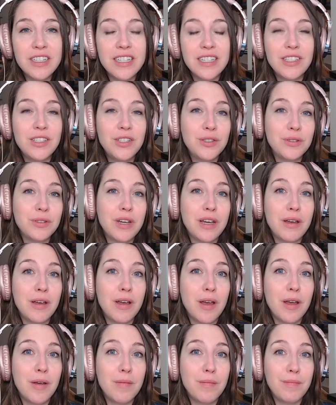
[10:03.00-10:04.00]
into,
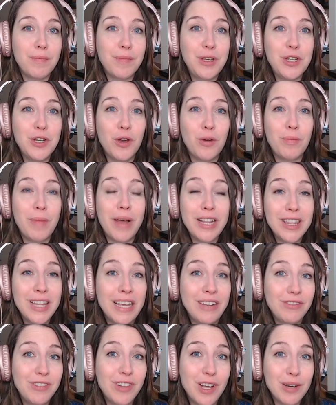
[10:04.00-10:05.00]
uh, you know, my
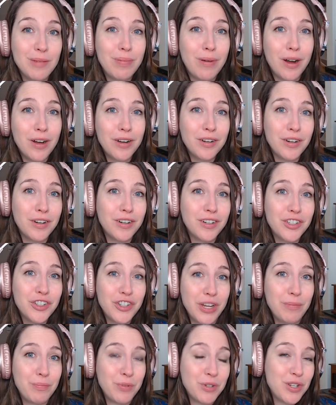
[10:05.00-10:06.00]
lifelong
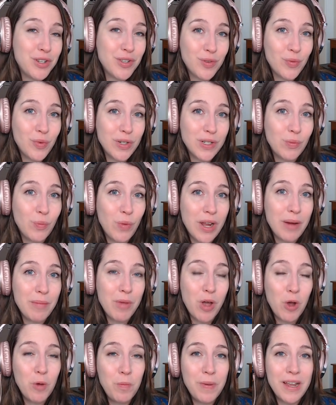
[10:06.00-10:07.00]
partnership, which is what I'm
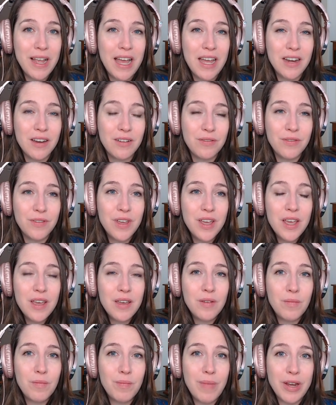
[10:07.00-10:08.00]
hoping out of
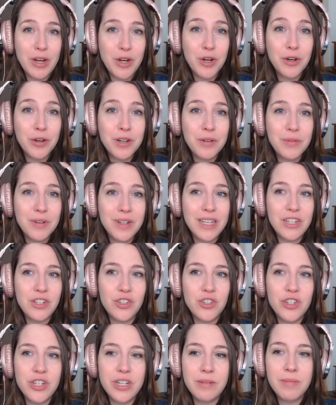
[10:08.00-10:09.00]
my current
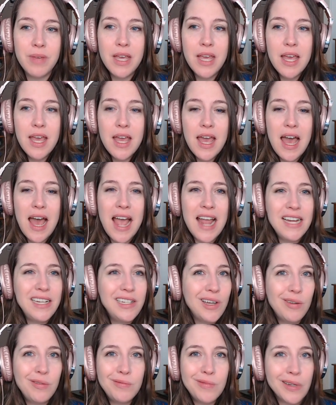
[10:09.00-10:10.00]
relationship, I
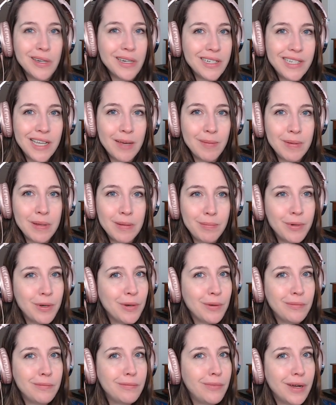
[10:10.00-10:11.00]
don't want to tell
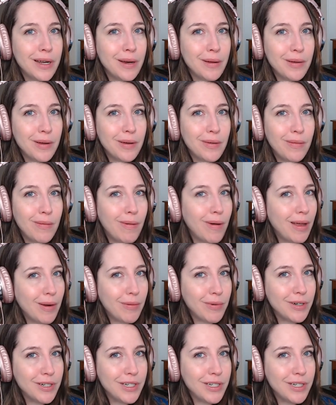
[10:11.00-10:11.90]
people what, what we're